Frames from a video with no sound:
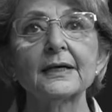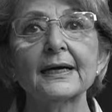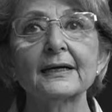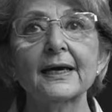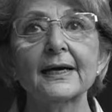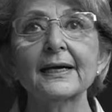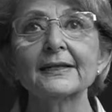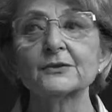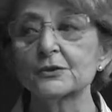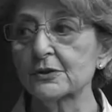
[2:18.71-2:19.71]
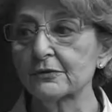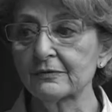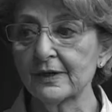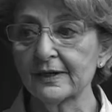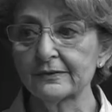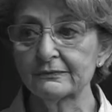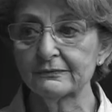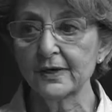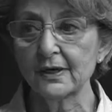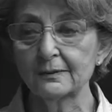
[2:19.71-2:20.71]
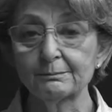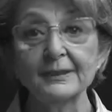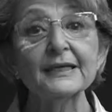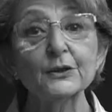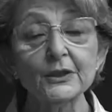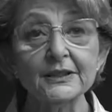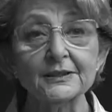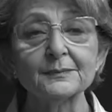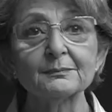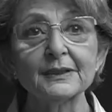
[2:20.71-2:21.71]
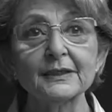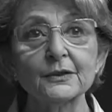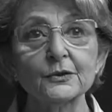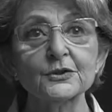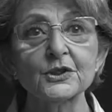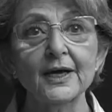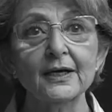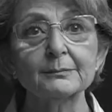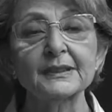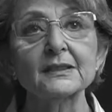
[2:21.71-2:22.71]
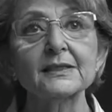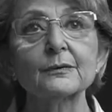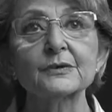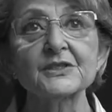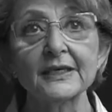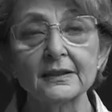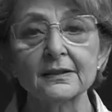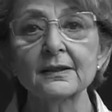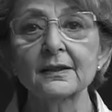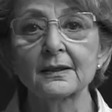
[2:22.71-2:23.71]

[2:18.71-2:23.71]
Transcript: And I had to survive being a good child because I was hidden.